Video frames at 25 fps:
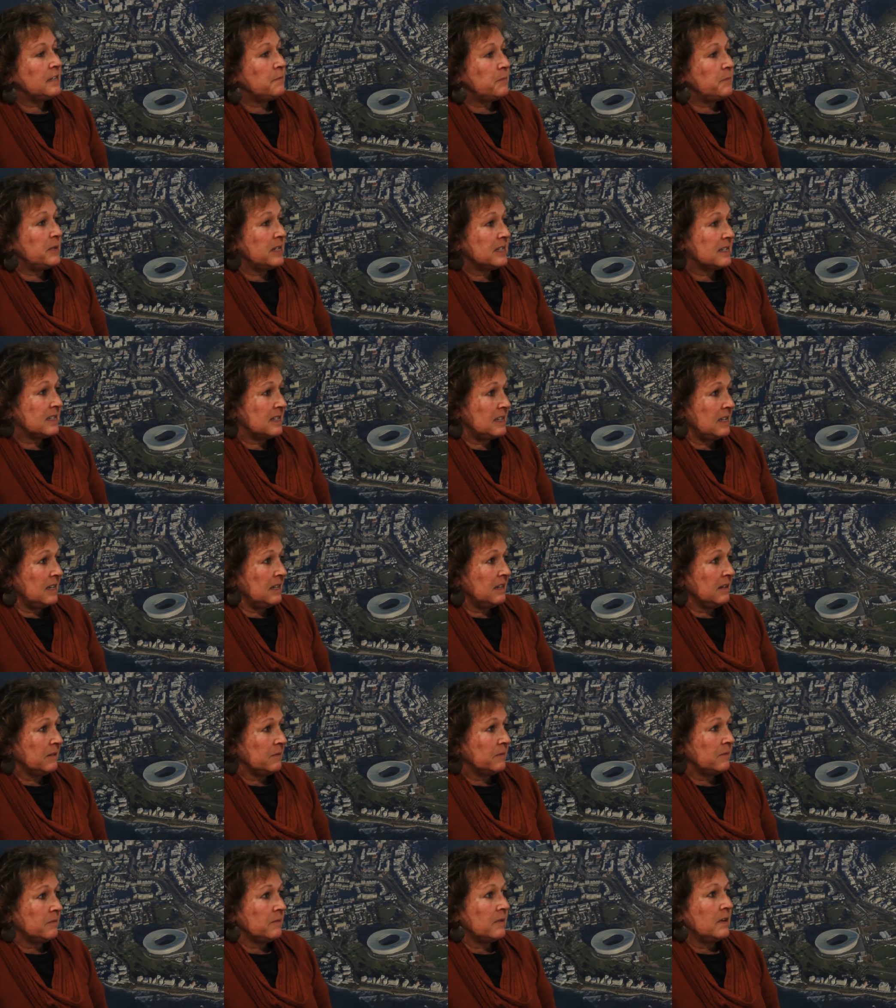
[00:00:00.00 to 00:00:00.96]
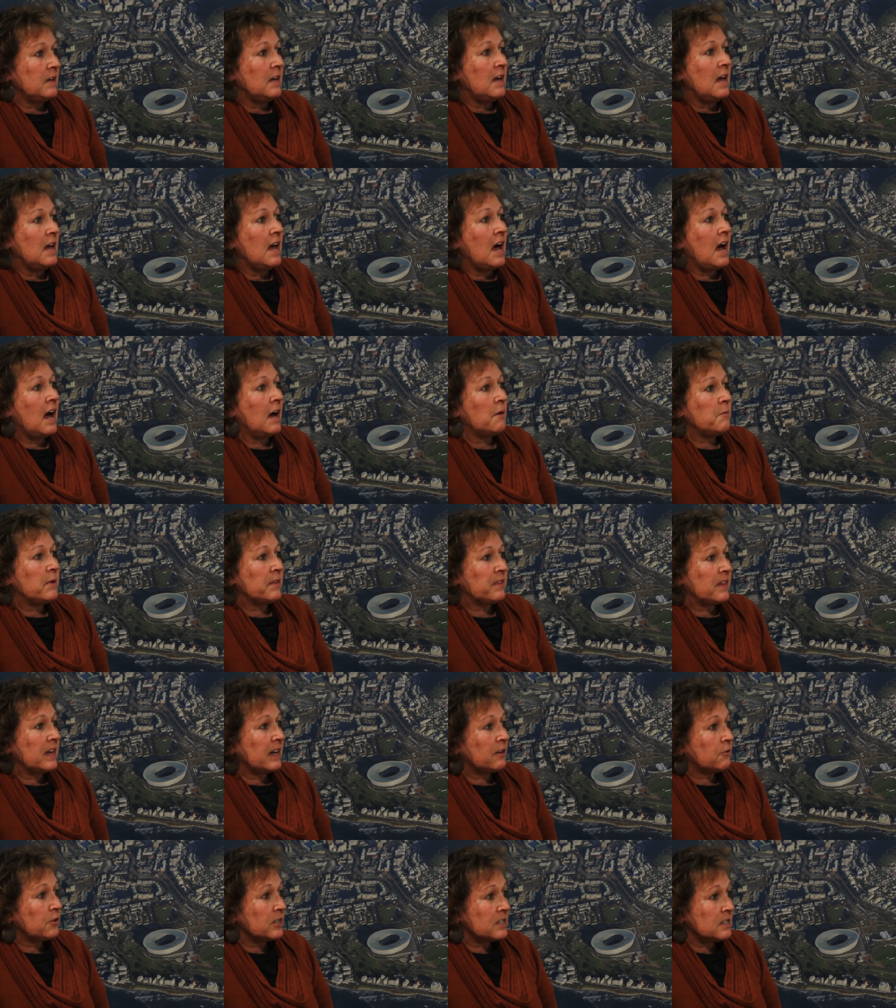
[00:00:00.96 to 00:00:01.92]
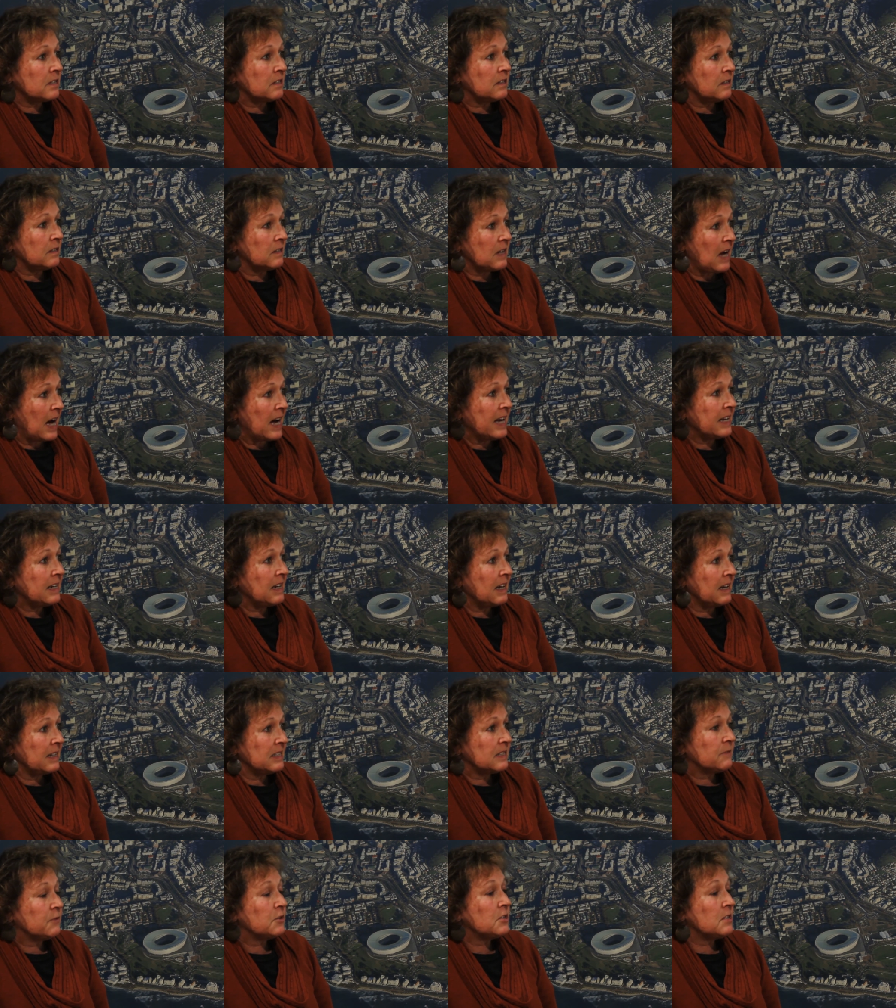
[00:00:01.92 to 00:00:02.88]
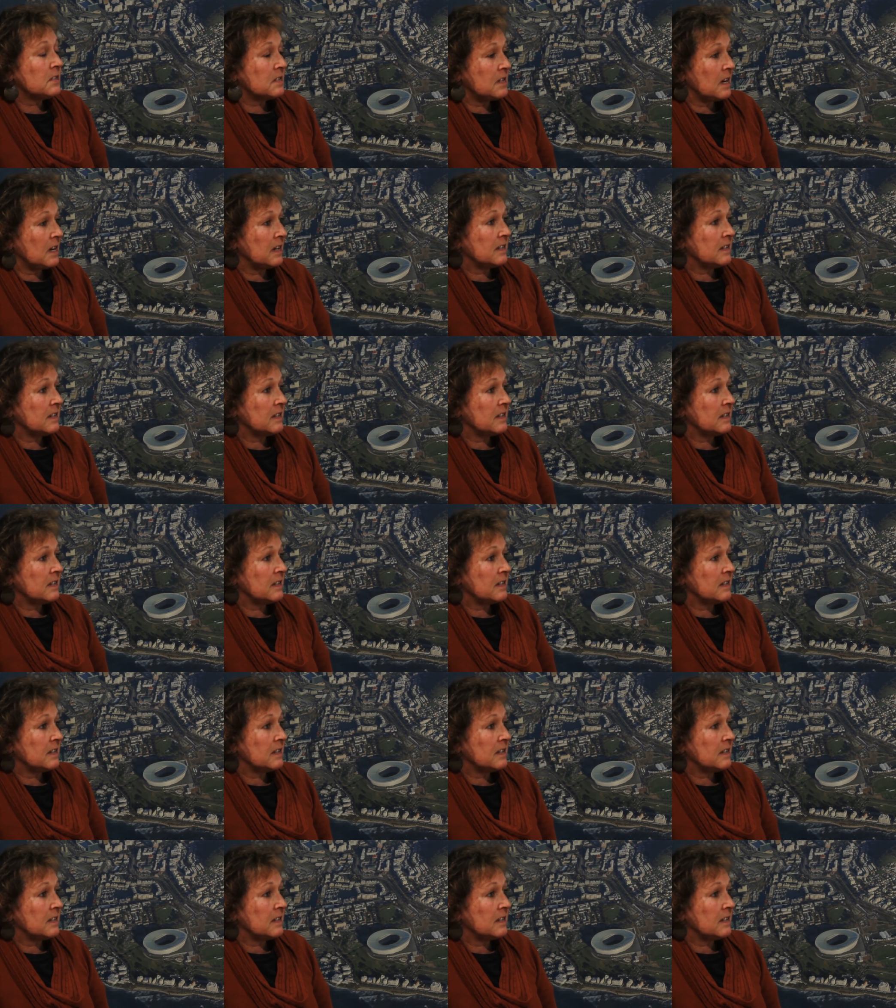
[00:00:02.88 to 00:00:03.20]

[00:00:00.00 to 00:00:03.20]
ADPC, at their critical guidelines for